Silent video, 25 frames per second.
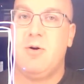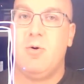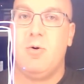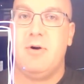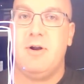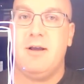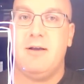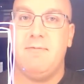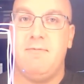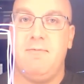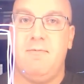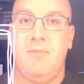
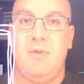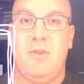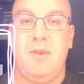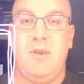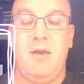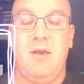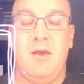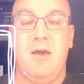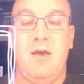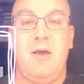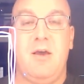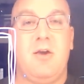
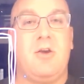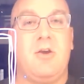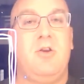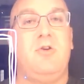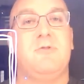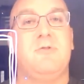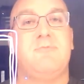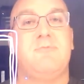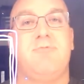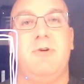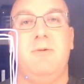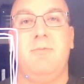You can use
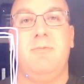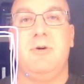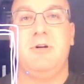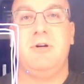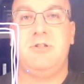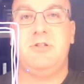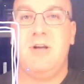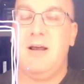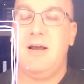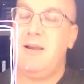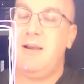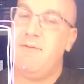pretty much
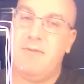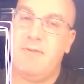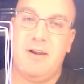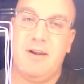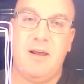any video